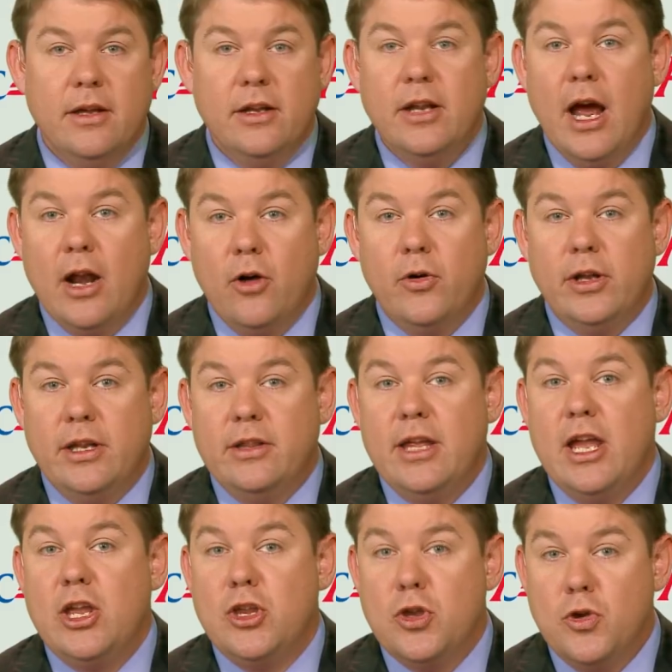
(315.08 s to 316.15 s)
not only did
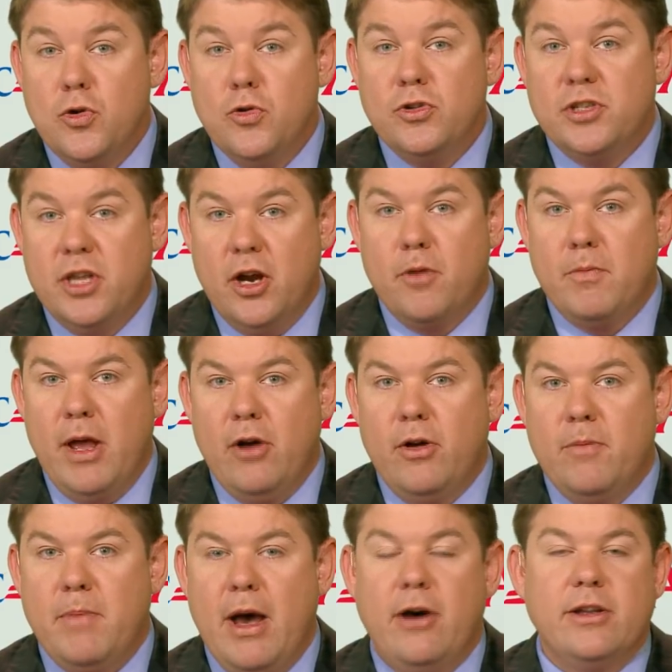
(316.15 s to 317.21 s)
they use their
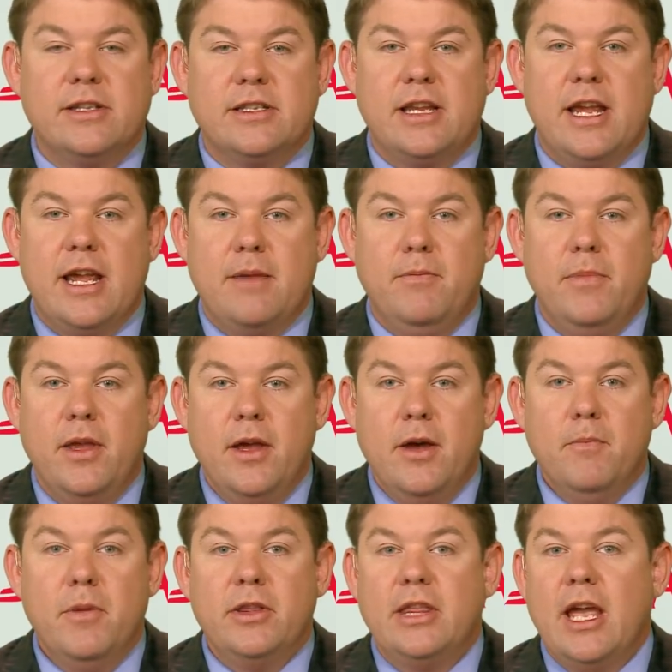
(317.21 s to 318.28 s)
mail-in ballot scheme,
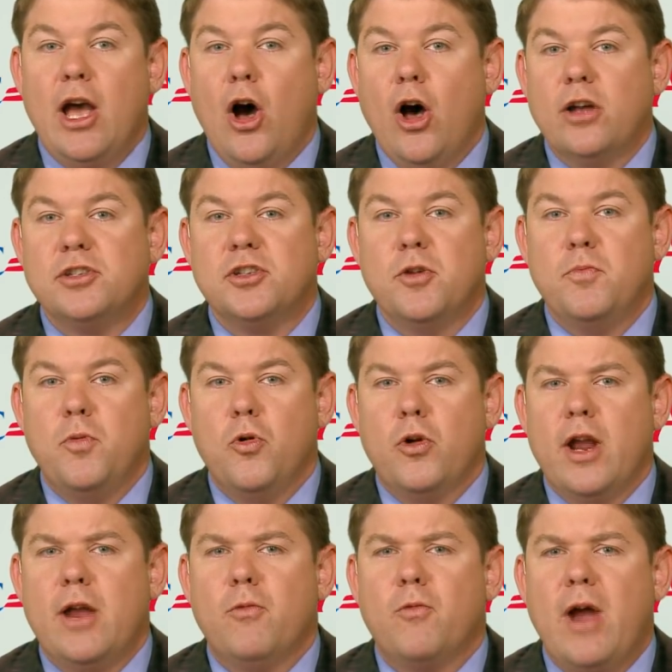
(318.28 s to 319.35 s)
but they also
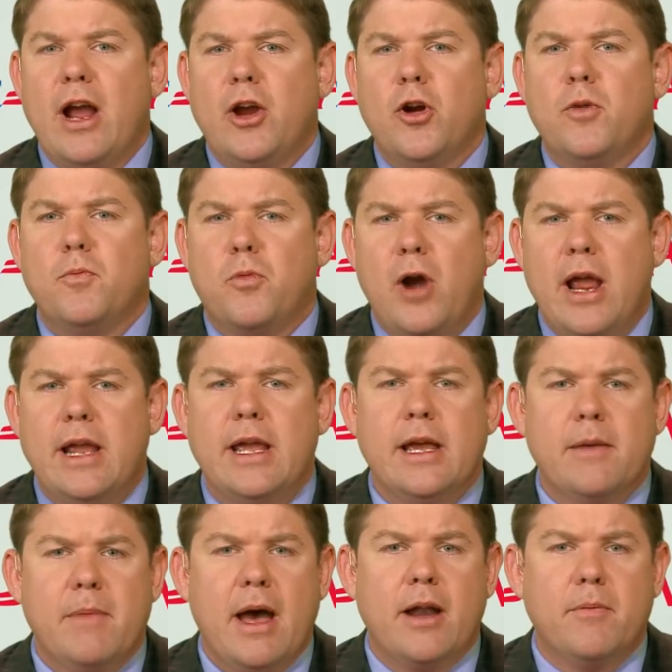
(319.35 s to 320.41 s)
poured a record-breaking
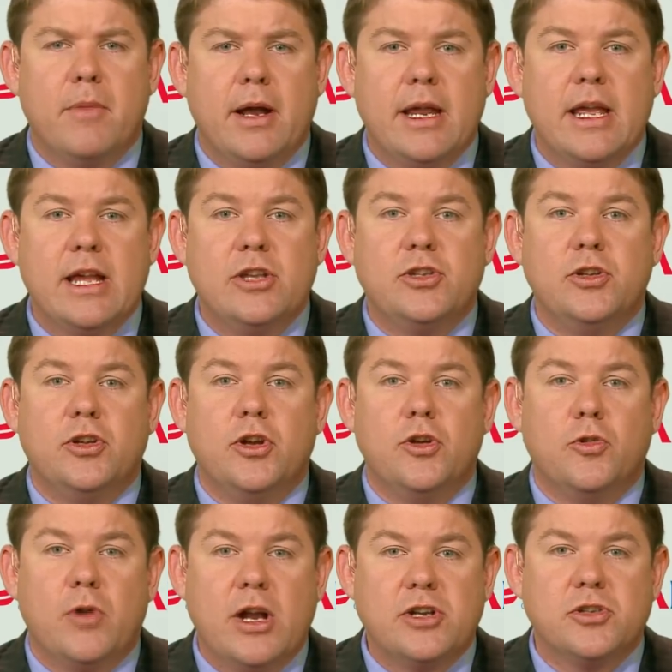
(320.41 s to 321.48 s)
amount of money into
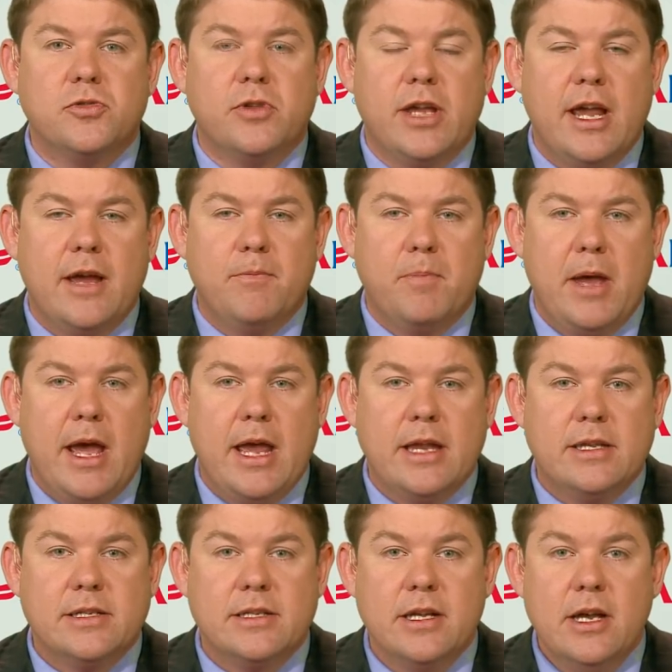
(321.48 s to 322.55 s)
congressional
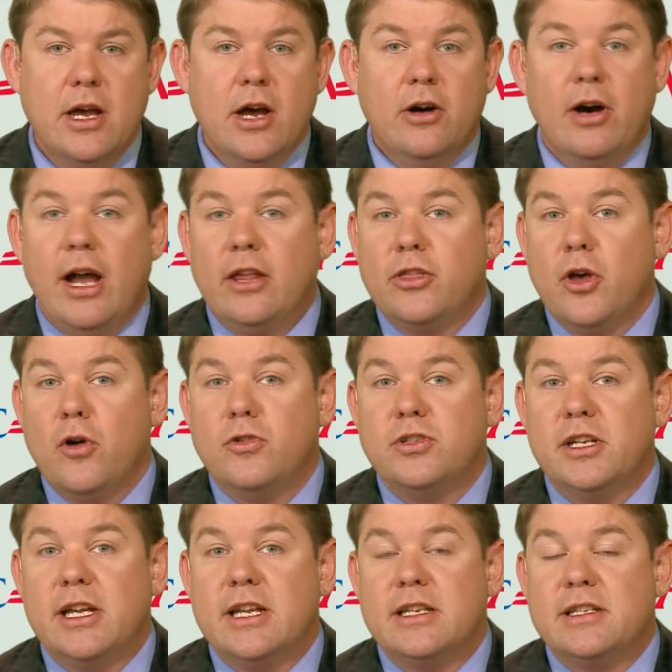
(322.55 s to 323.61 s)
campaigns, like those
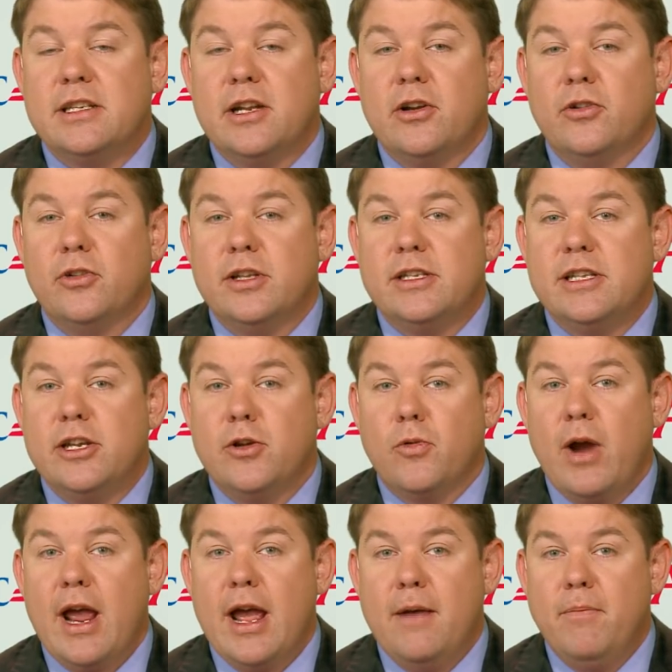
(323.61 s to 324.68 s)
against Senator Lindsey
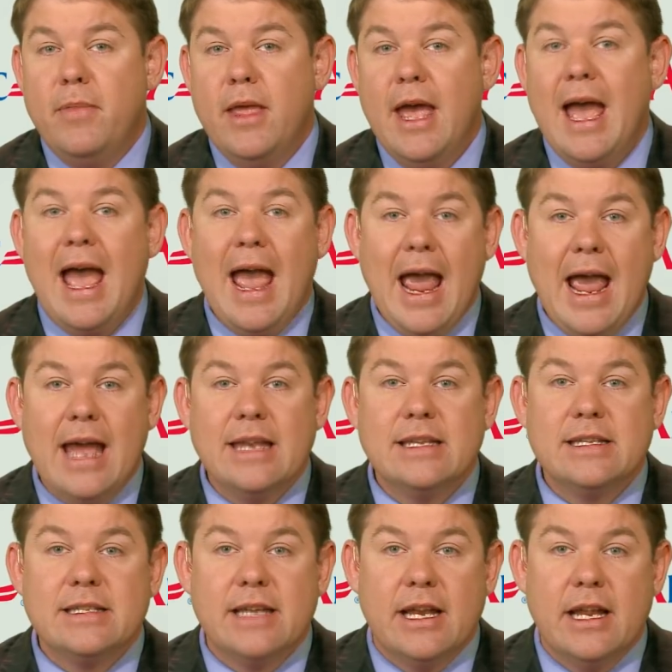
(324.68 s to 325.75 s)
Graham and
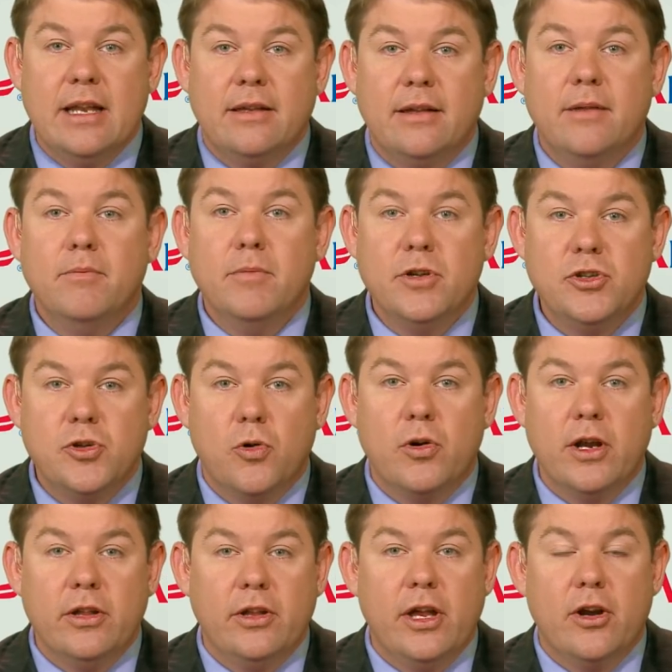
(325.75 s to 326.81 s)
Senate
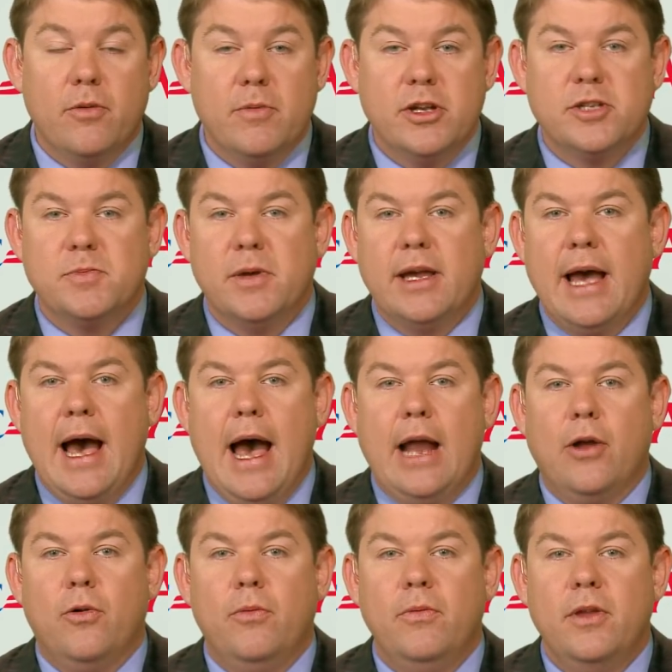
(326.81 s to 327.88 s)
Majority Leader Mitch McConnell.